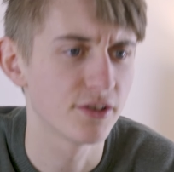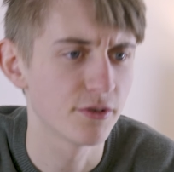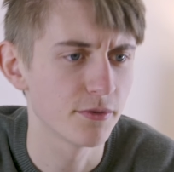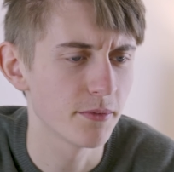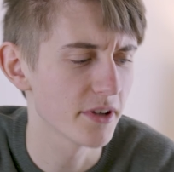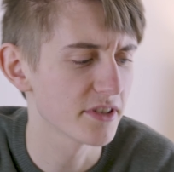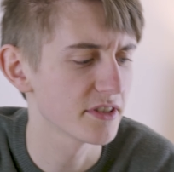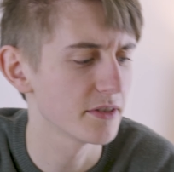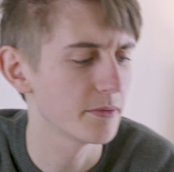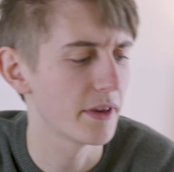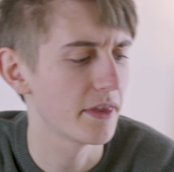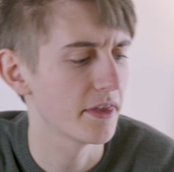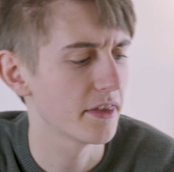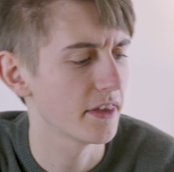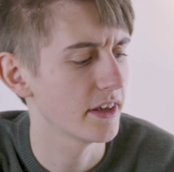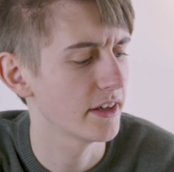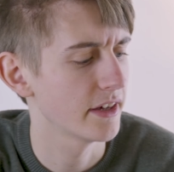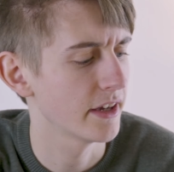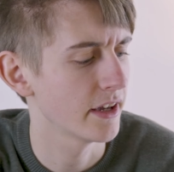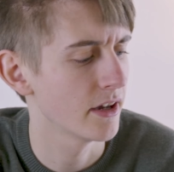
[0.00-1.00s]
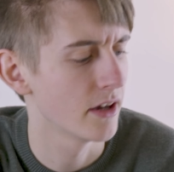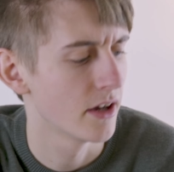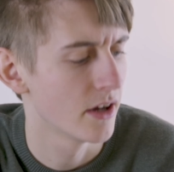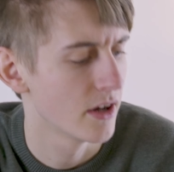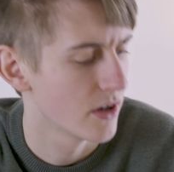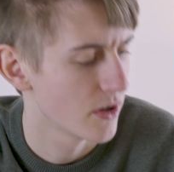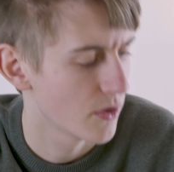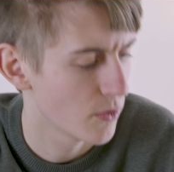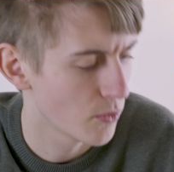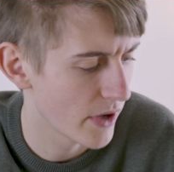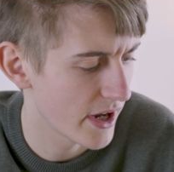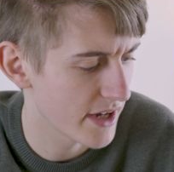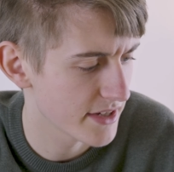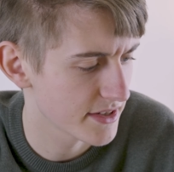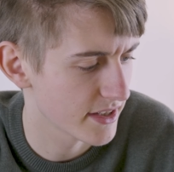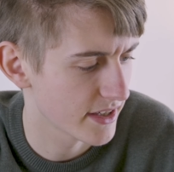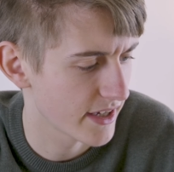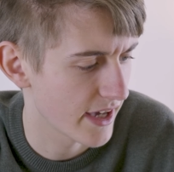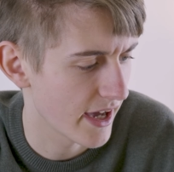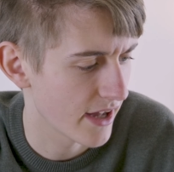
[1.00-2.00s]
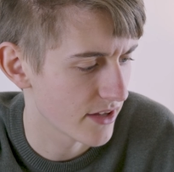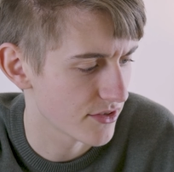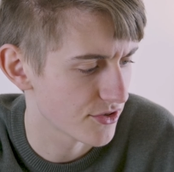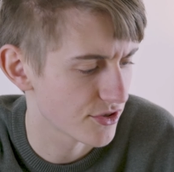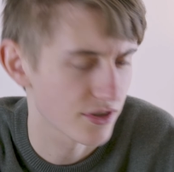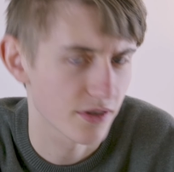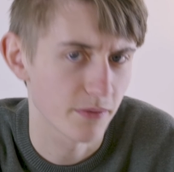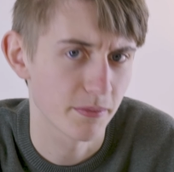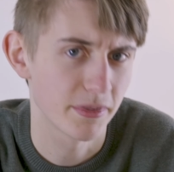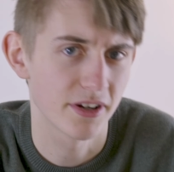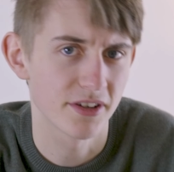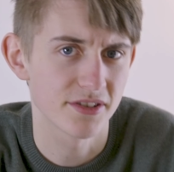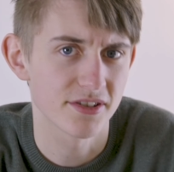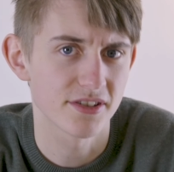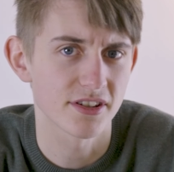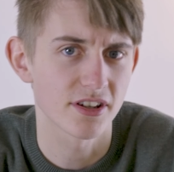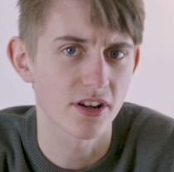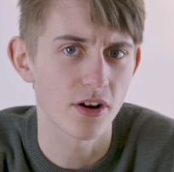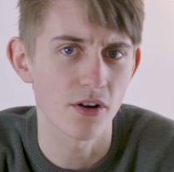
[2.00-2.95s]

you must have been thinking, where's the catch? Because it's a